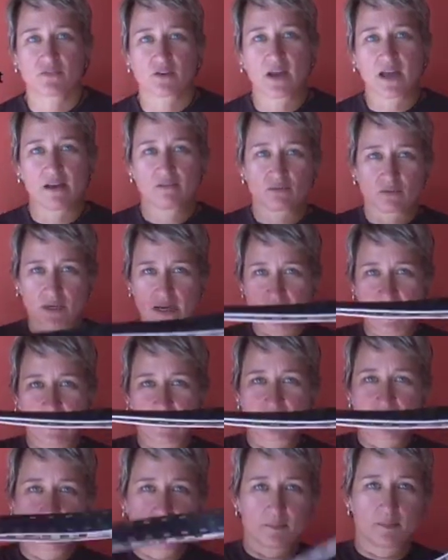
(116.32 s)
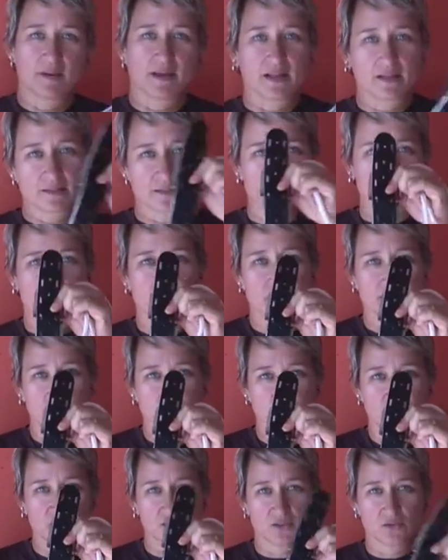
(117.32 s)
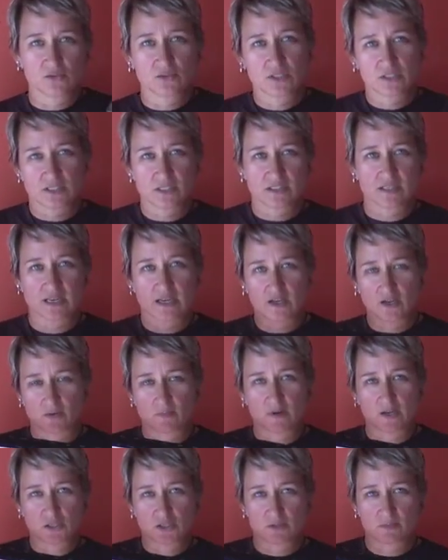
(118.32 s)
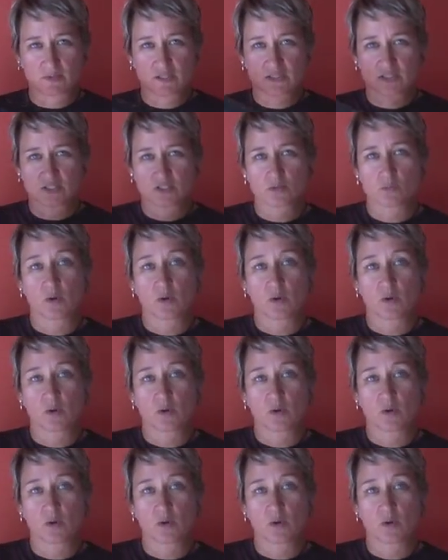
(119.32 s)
you have one handy, a belt can be used to take your measurements as